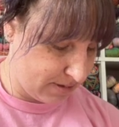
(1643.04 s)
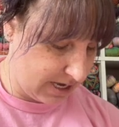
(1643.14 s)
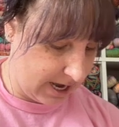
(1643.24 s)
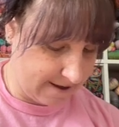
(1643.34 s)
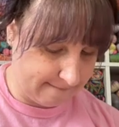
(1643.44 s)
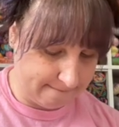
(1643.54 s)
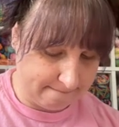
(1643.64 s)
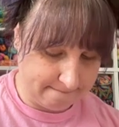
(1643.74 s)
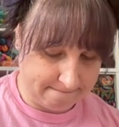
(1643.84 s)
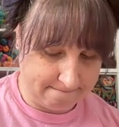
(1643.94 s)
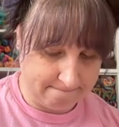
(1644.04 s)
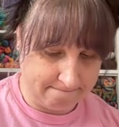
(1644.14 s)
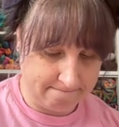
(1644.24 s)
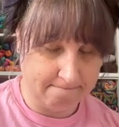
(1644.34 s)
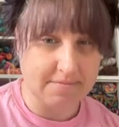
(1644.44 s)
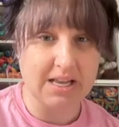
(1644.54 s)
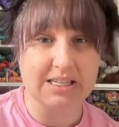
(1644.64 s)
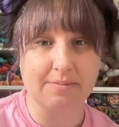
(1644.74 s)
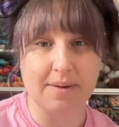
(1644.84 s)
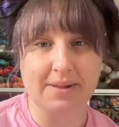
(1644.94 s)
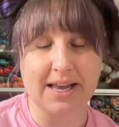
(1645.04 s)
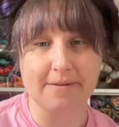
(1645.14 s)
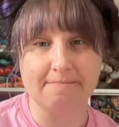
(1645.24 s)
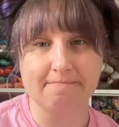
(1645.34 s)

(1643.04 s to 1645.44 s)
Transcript: Yeah, that's my plan.